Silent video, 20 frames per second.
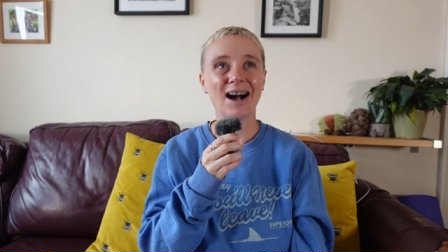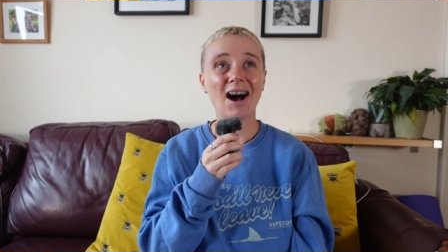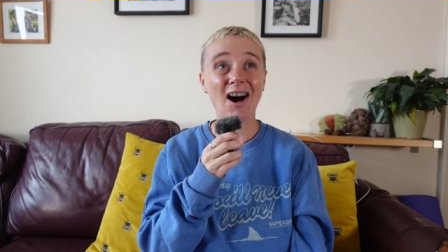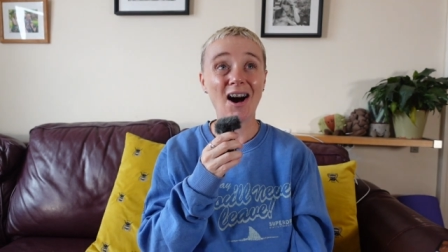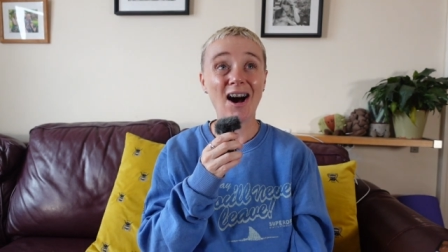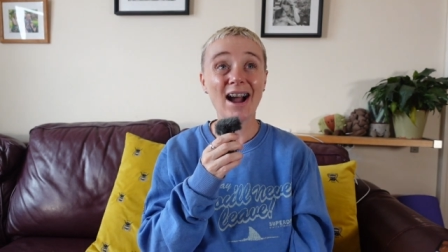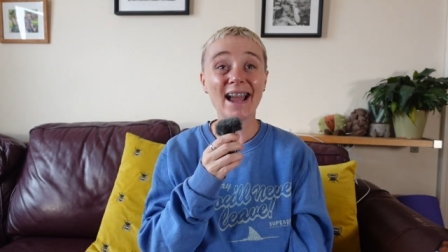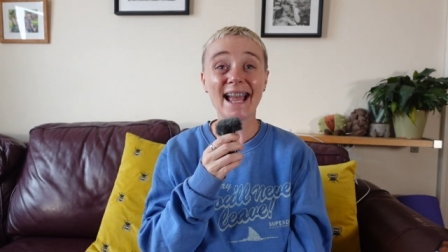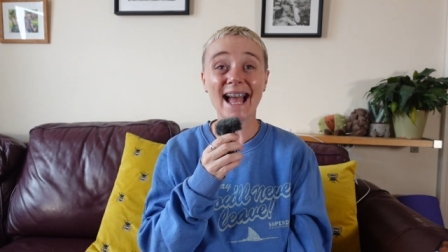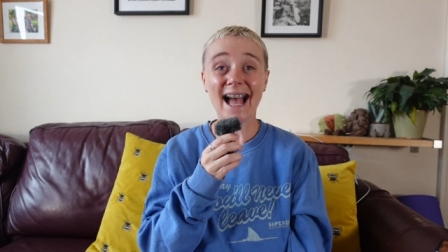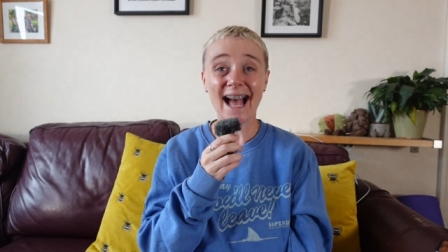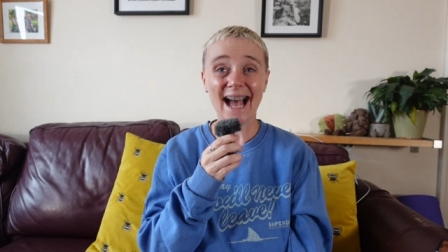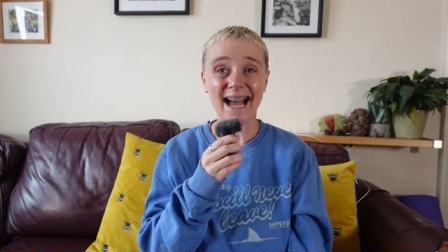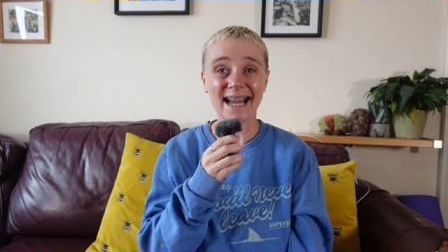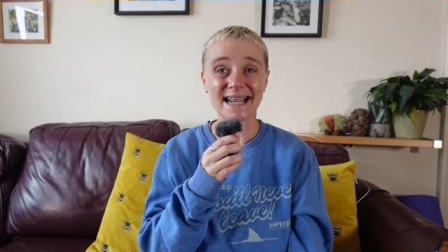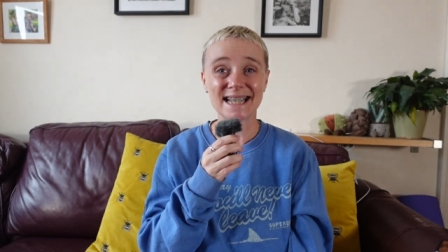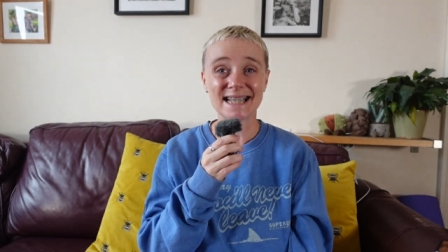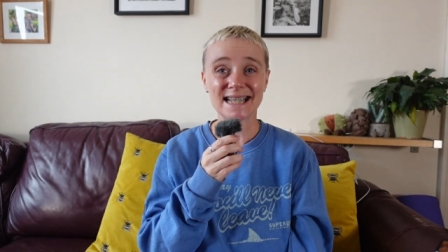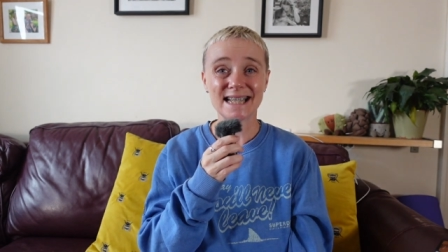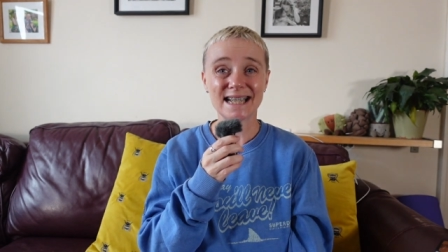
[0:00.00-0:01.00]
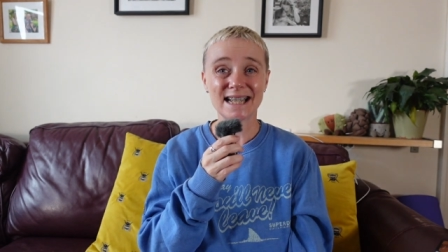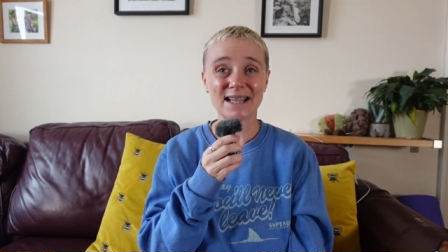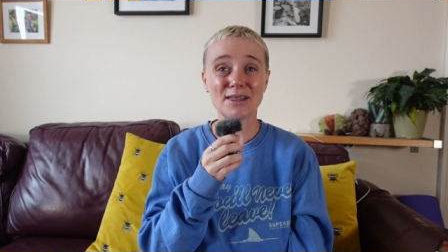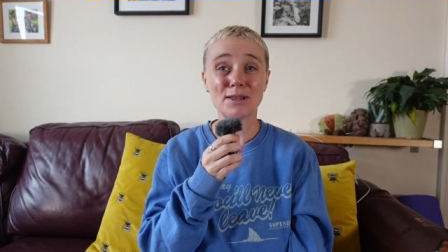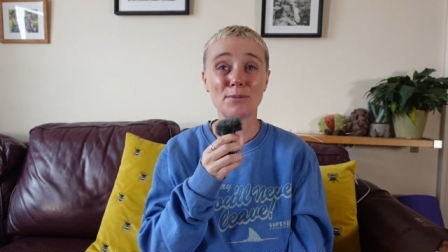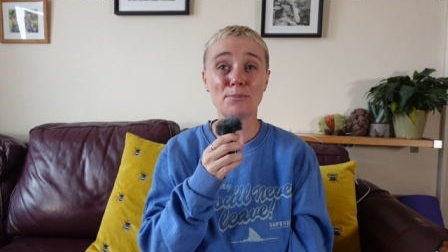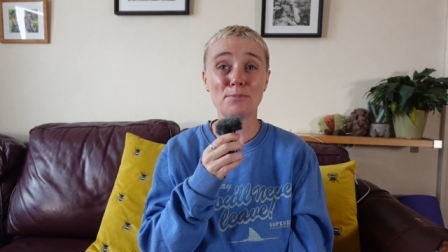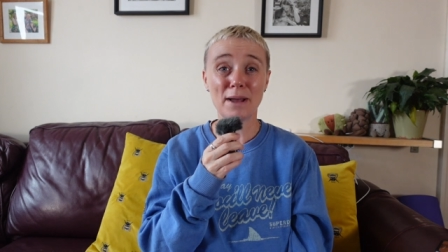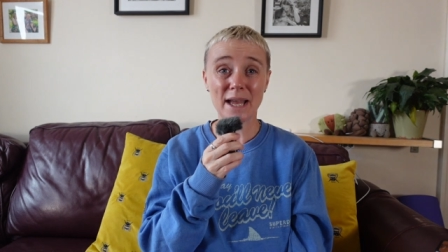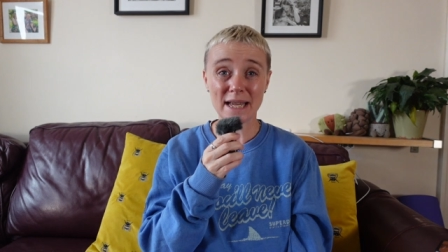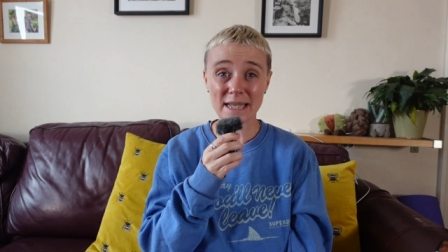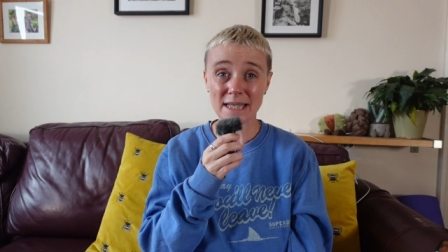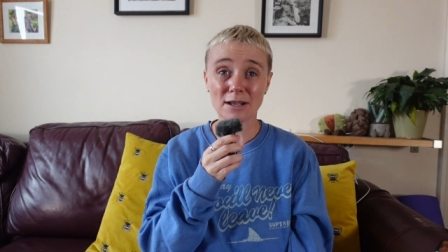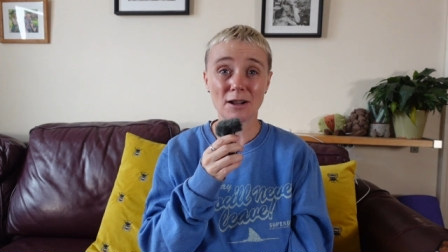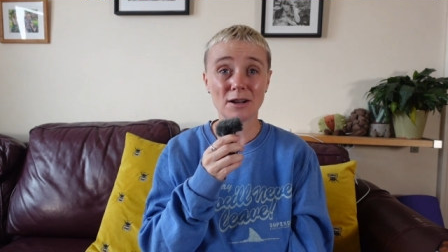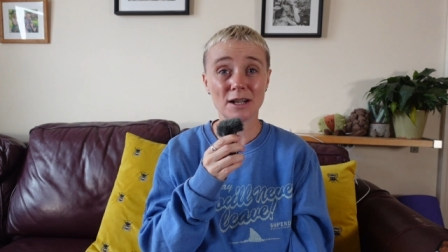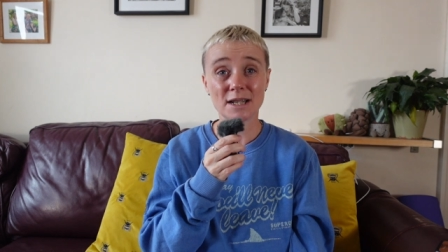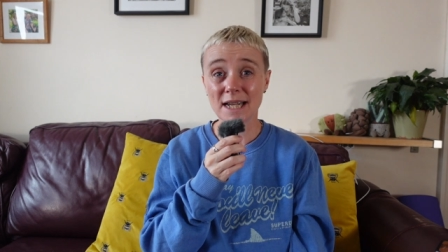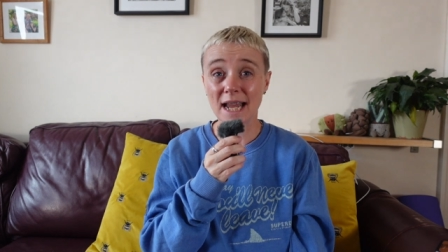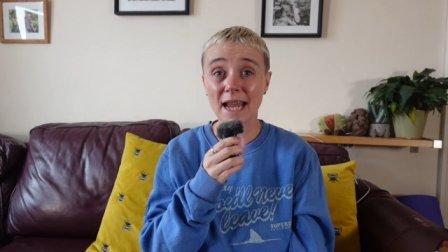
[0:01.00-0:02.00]
I had the best
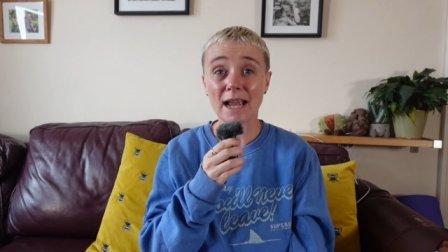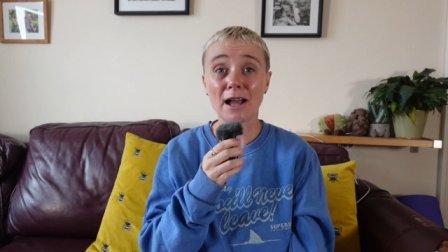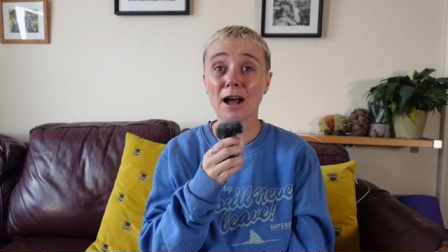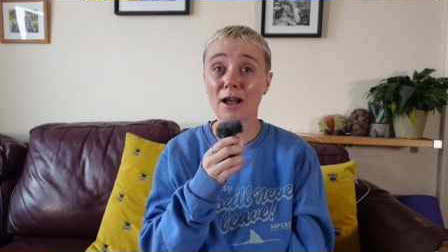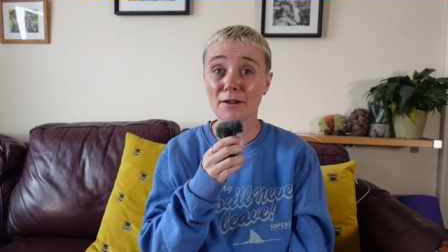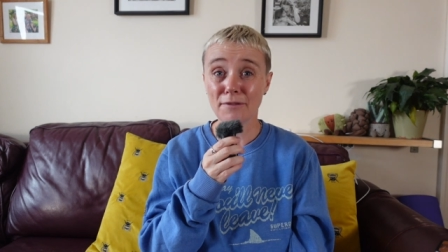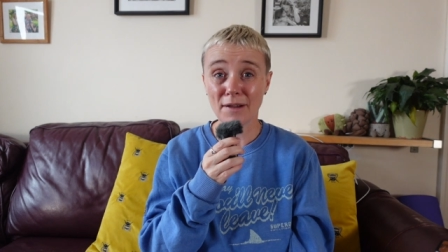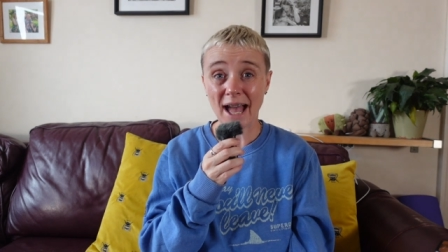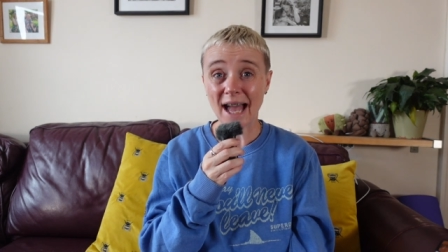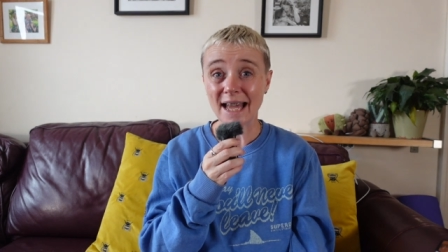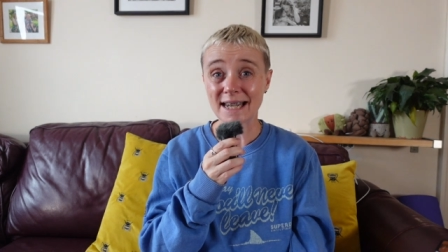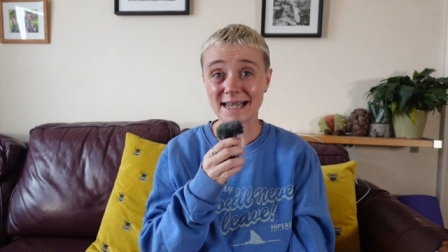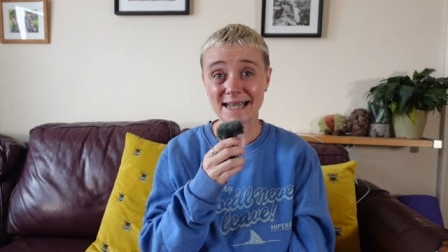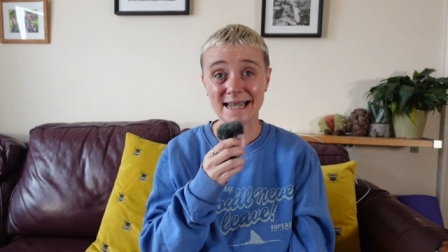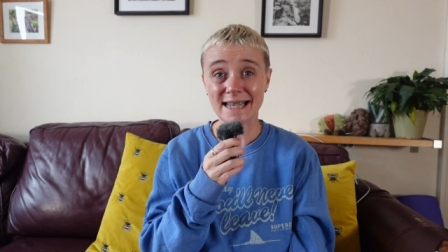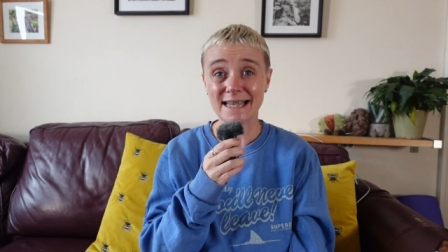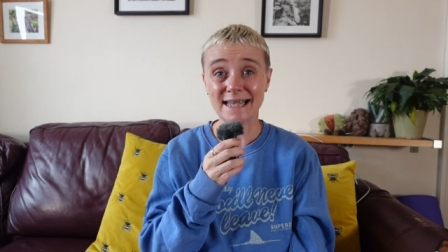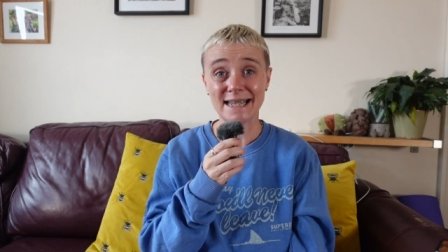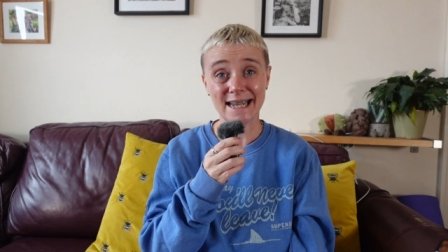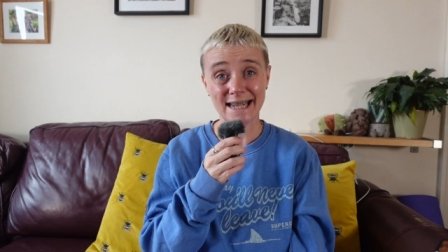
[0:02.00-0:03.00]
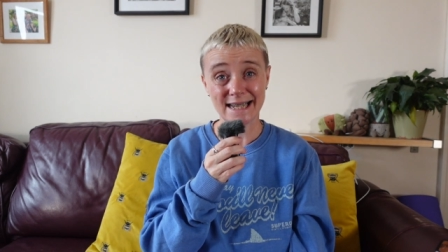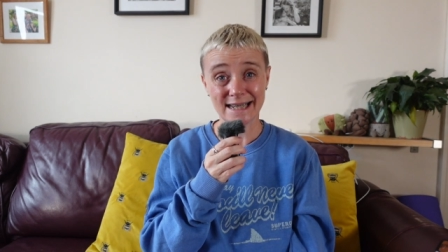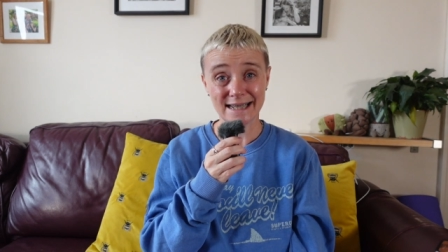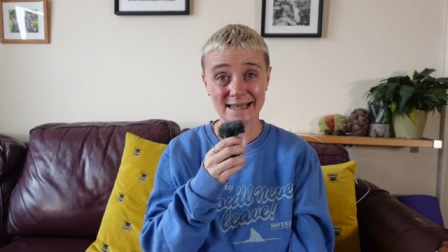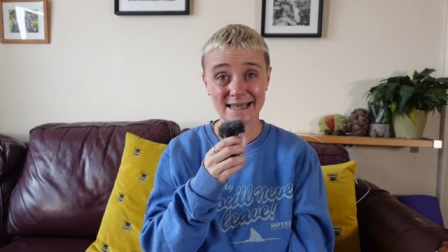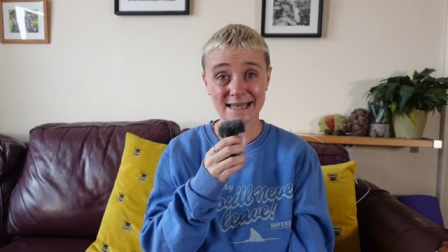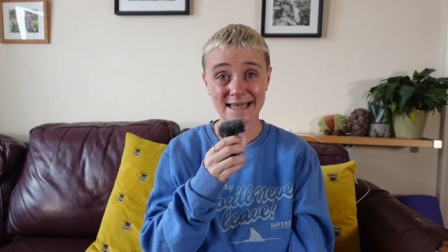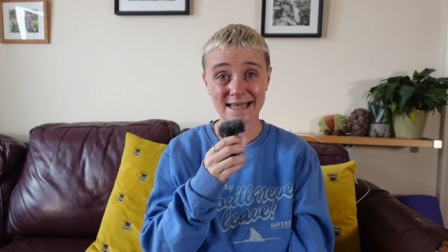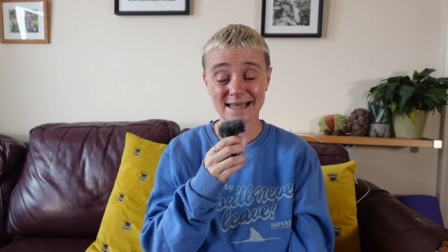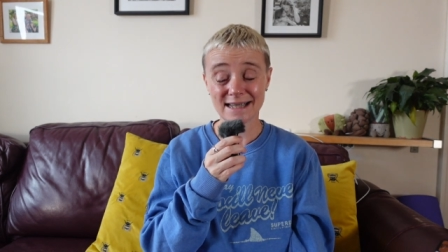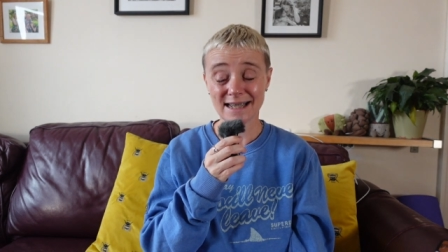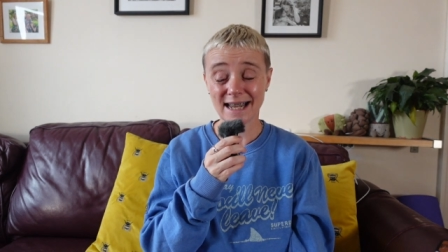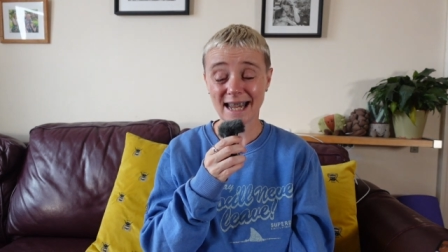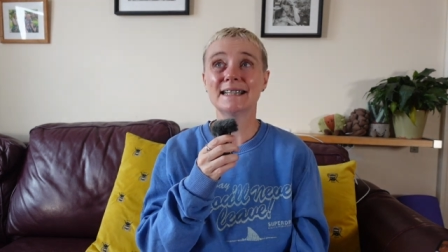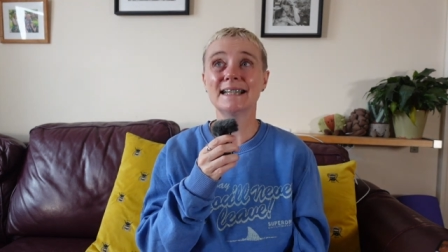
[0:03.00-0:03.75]
holiday I've had in years.